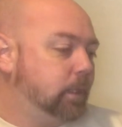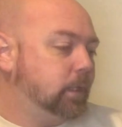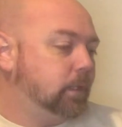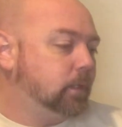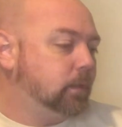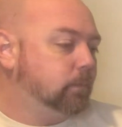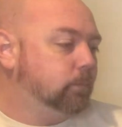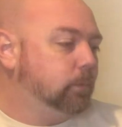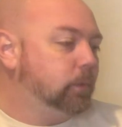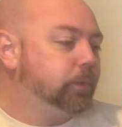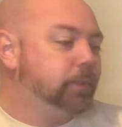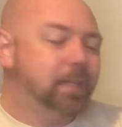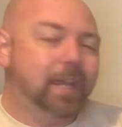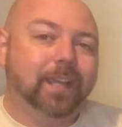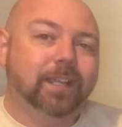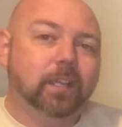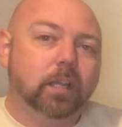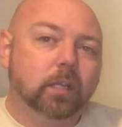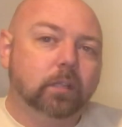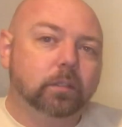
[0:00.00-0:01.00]
me some
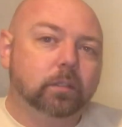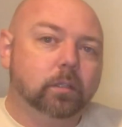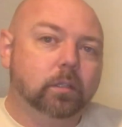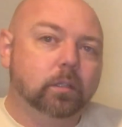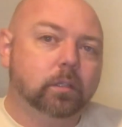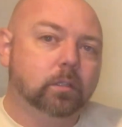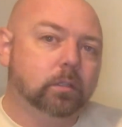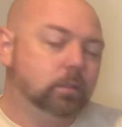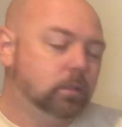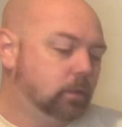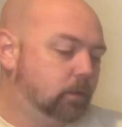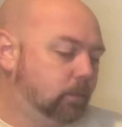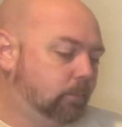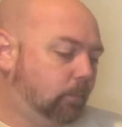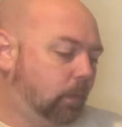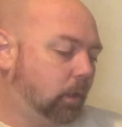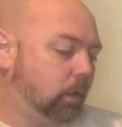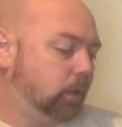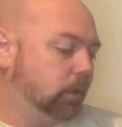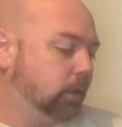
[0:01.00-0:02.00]
multicolor
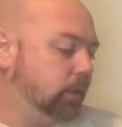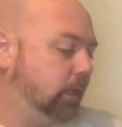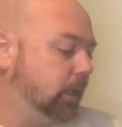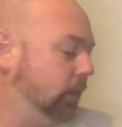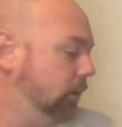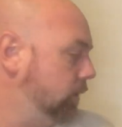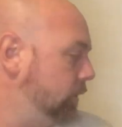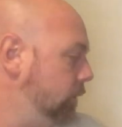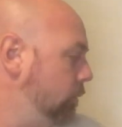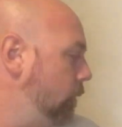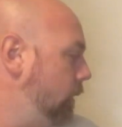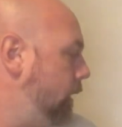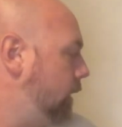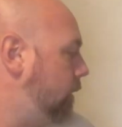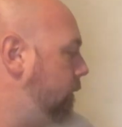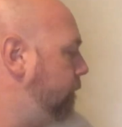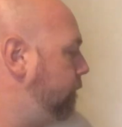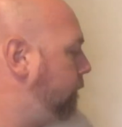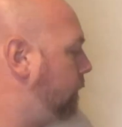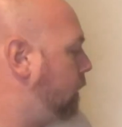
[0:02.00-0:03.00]
markers here as
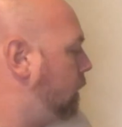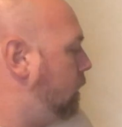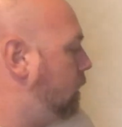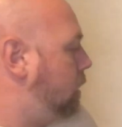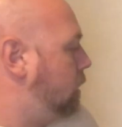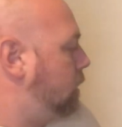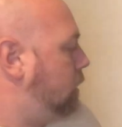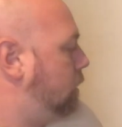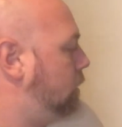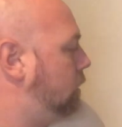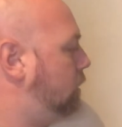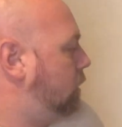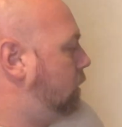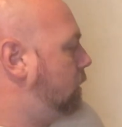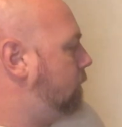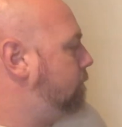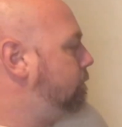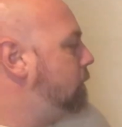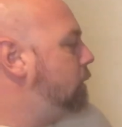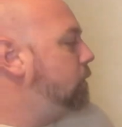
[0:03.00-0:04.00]
well.
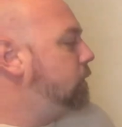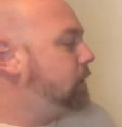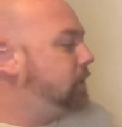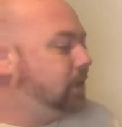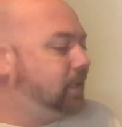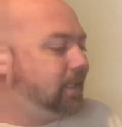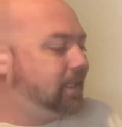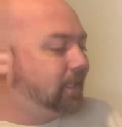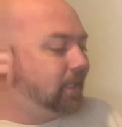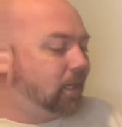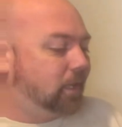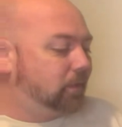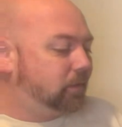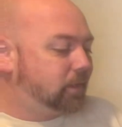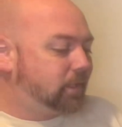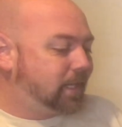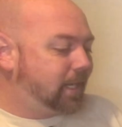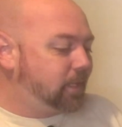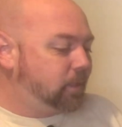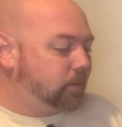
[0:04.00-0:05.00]
Most of these
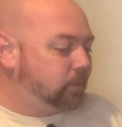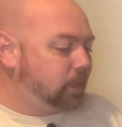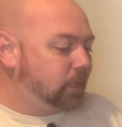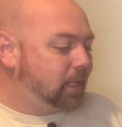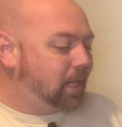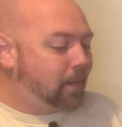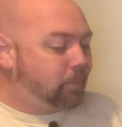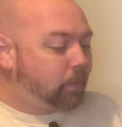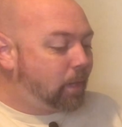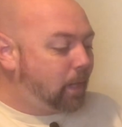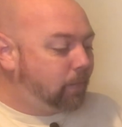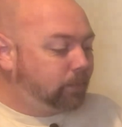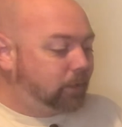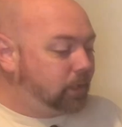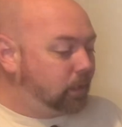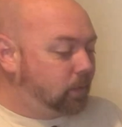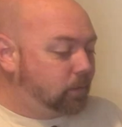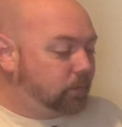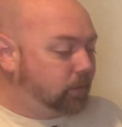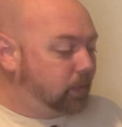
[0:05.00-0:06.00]
colors I don't need. I probably
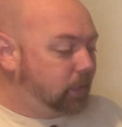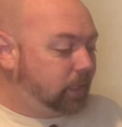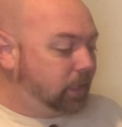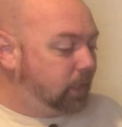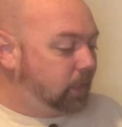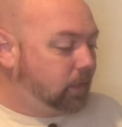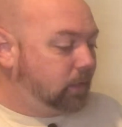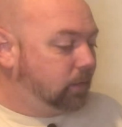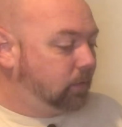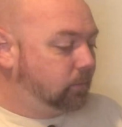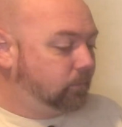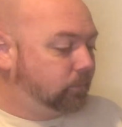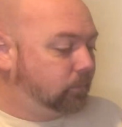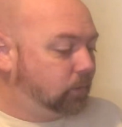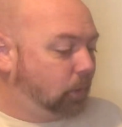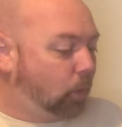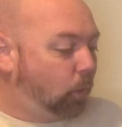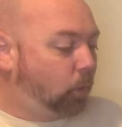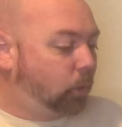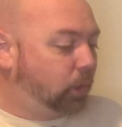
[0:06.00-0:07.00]
don't need
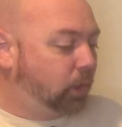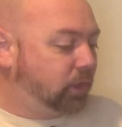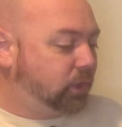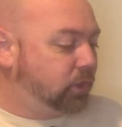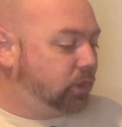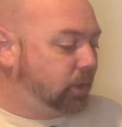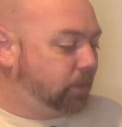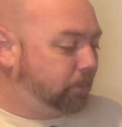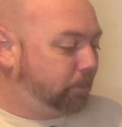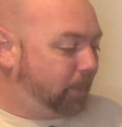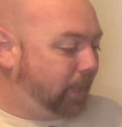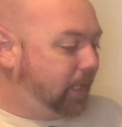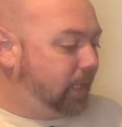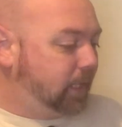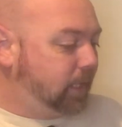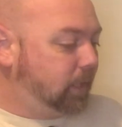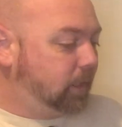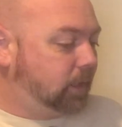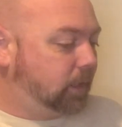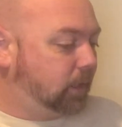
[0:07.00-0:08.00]
orange and
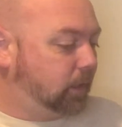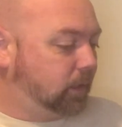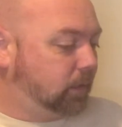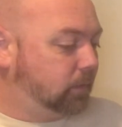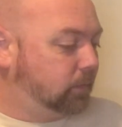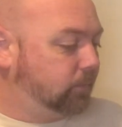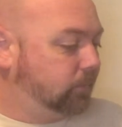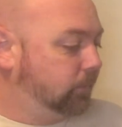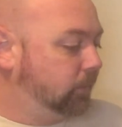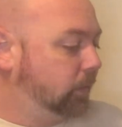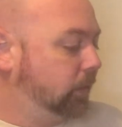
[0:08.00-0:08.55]
pink and